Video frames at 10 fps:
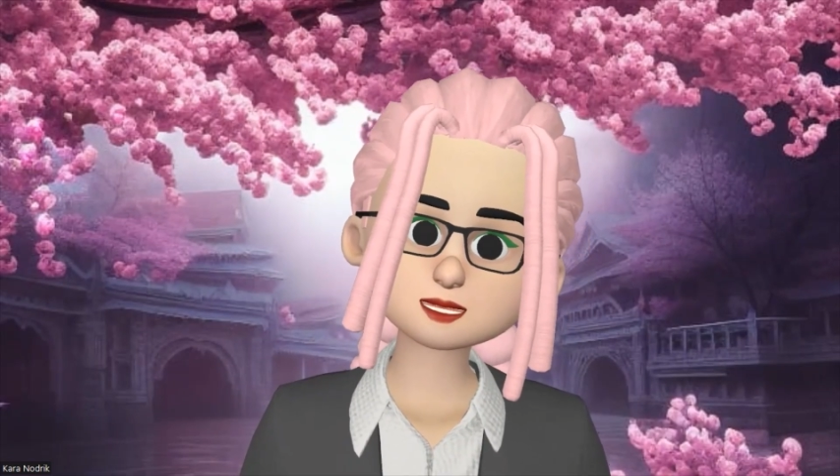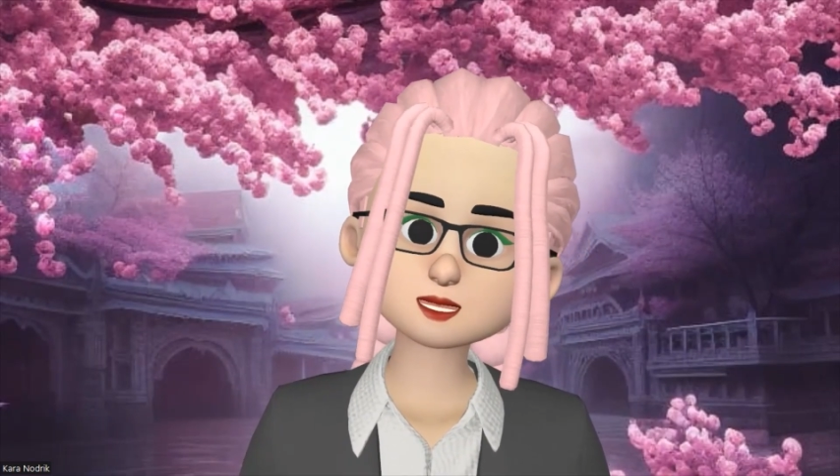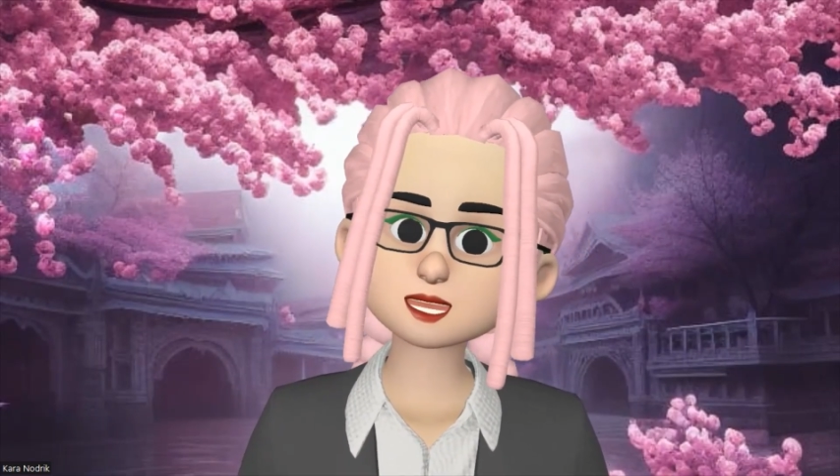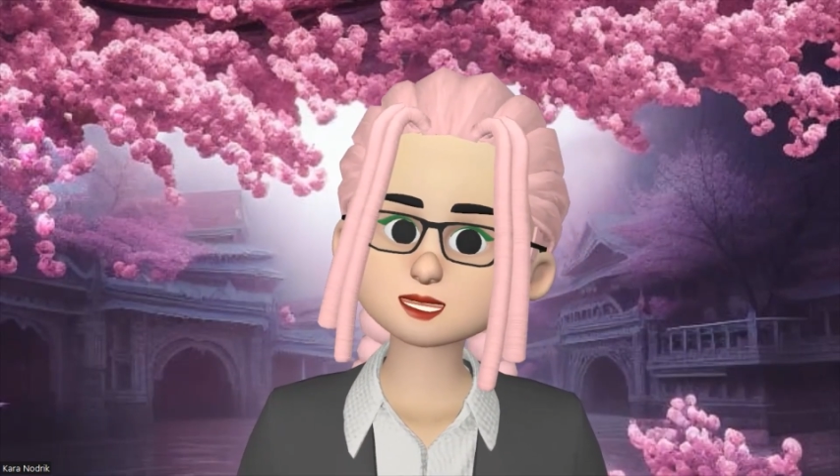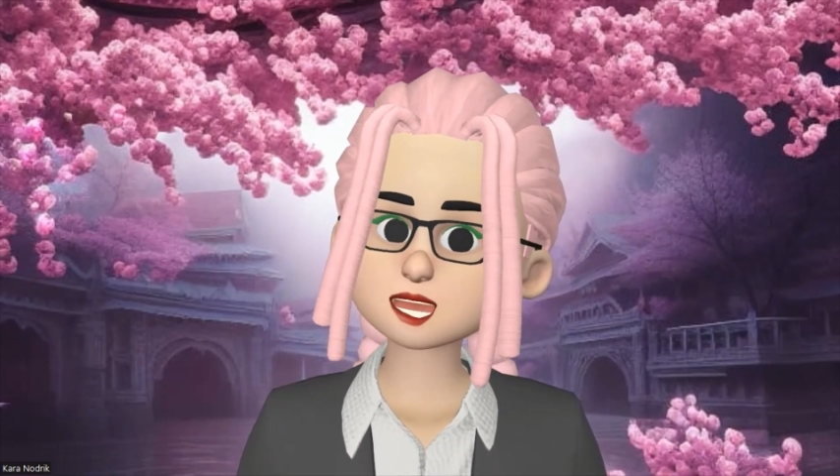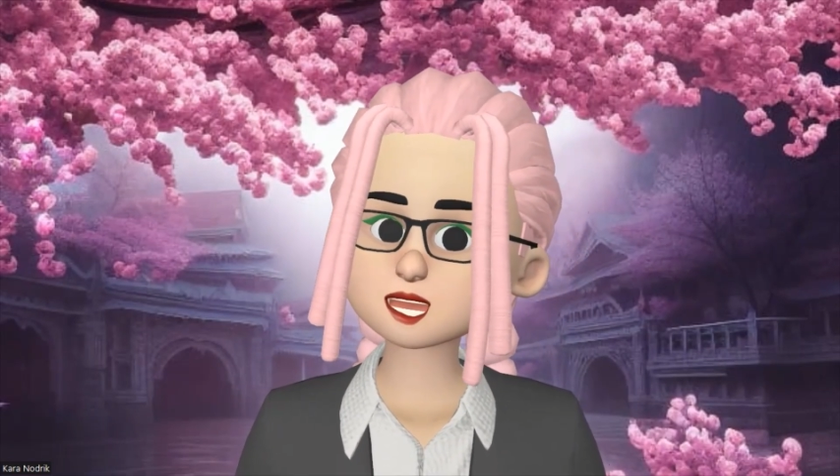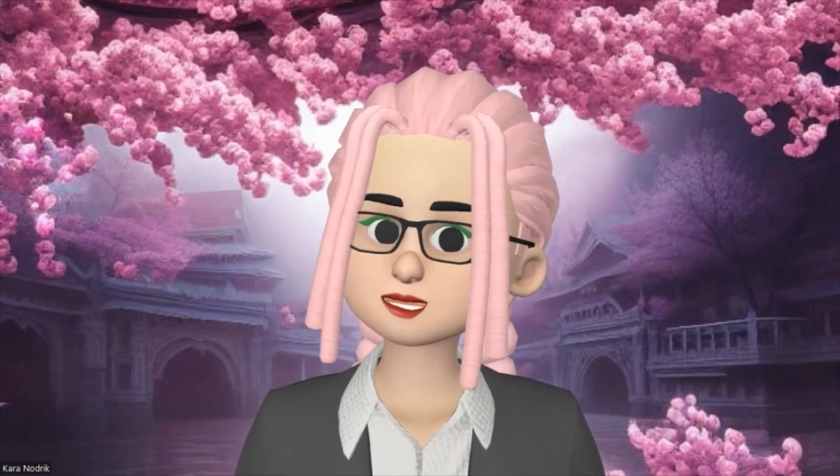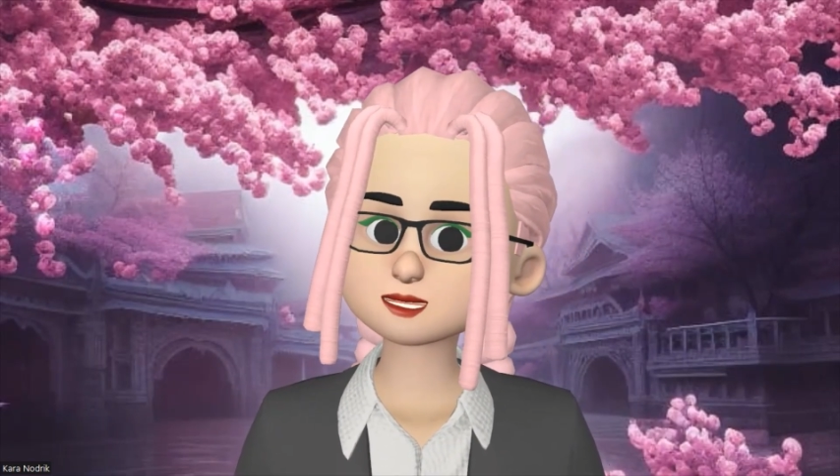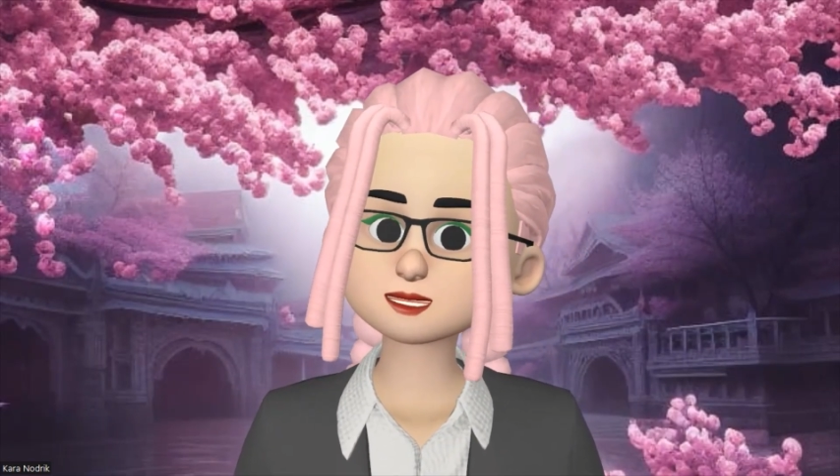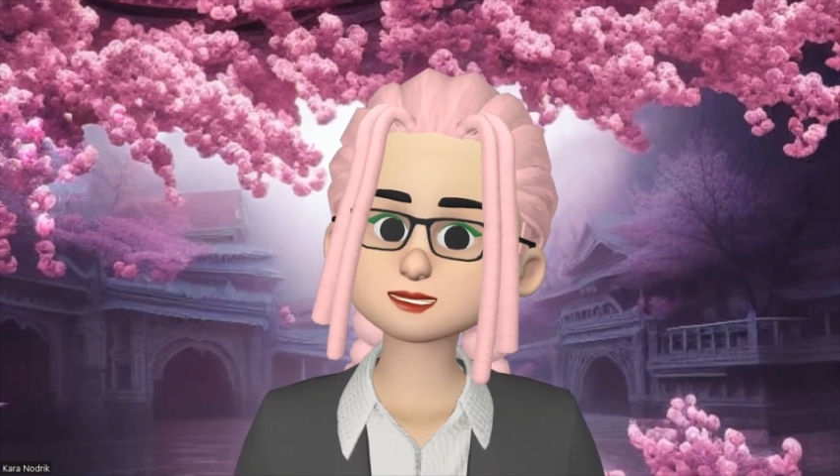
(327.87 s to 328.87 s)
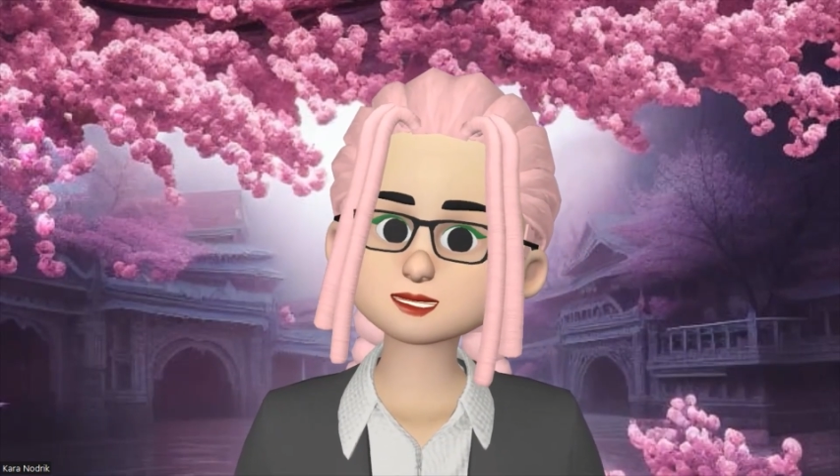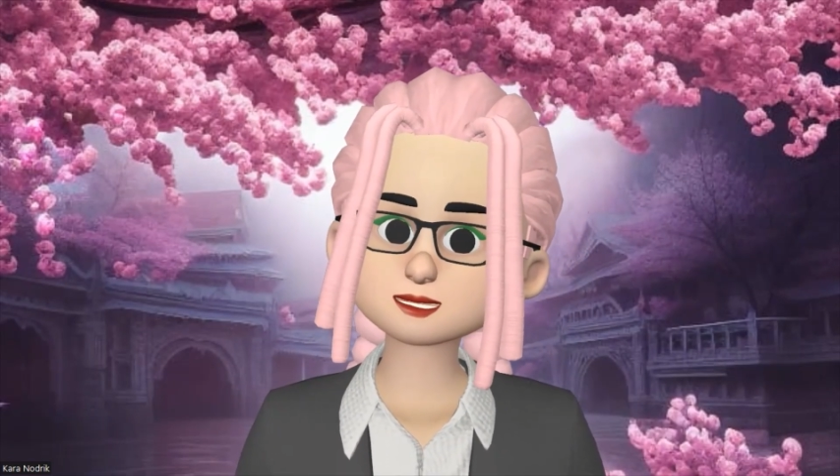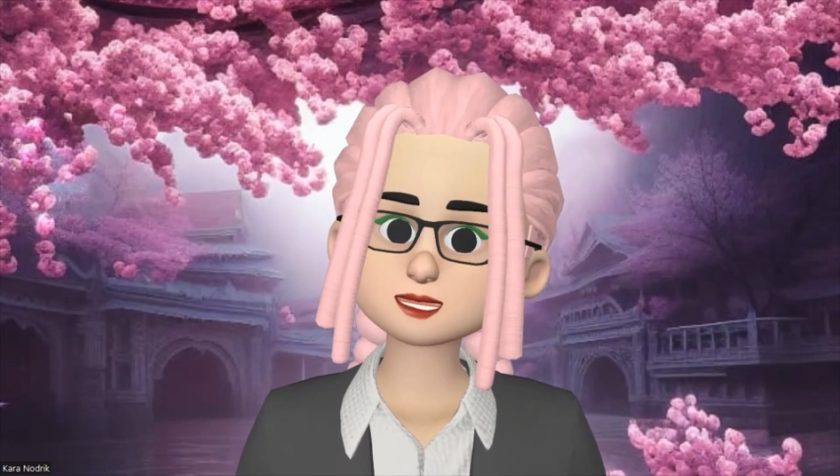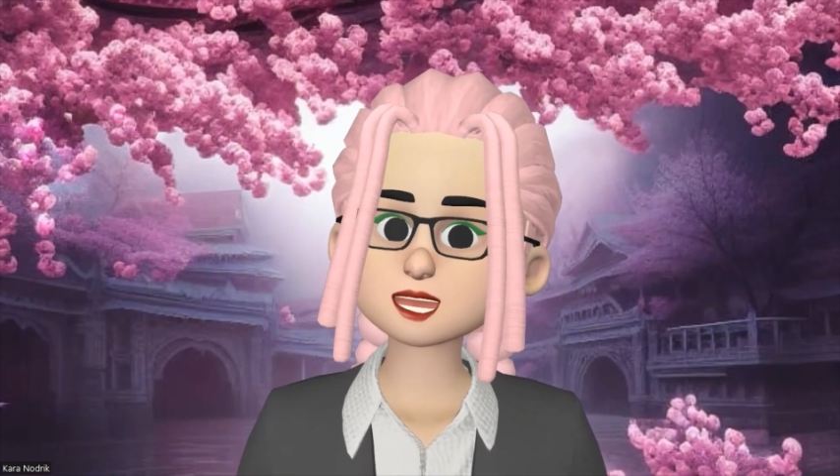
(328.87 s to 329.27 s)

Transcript: of sexuality research